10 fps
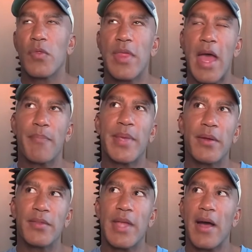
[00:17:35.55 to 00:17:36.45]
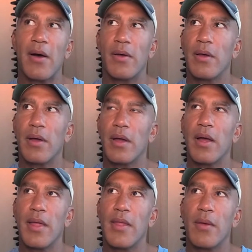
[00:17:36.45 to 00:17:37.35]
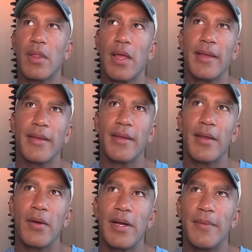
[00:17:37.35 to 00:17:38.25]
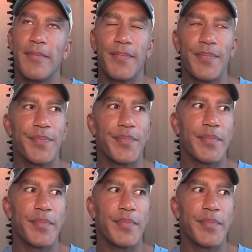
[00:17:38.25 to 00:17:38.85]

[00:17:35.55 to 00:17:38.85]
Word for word: that peeled out and they were like you know what